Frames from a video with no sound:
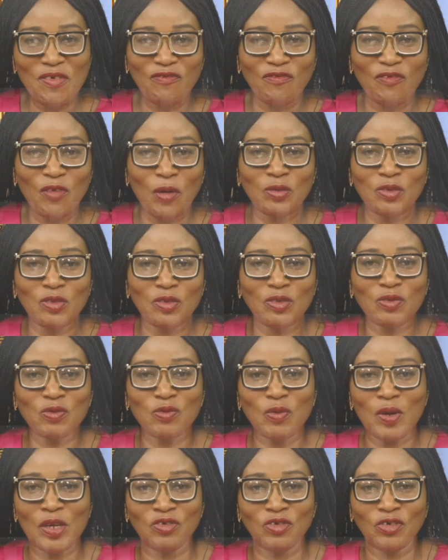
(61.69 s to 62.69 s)
first
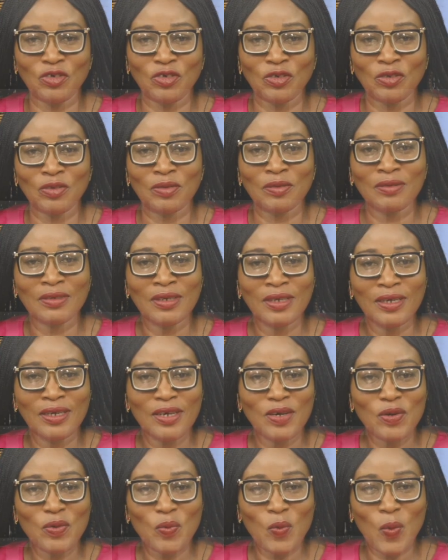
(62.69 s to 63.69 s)
question
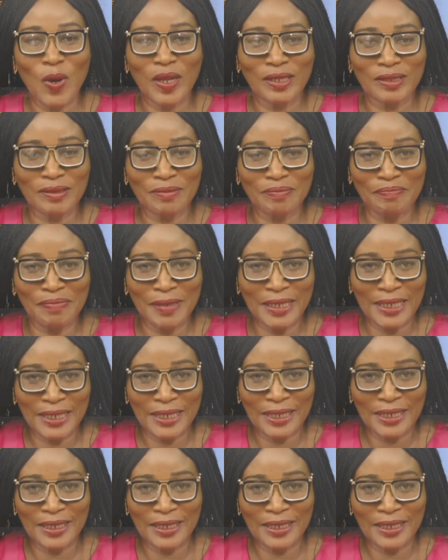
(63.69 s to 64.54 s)
will be,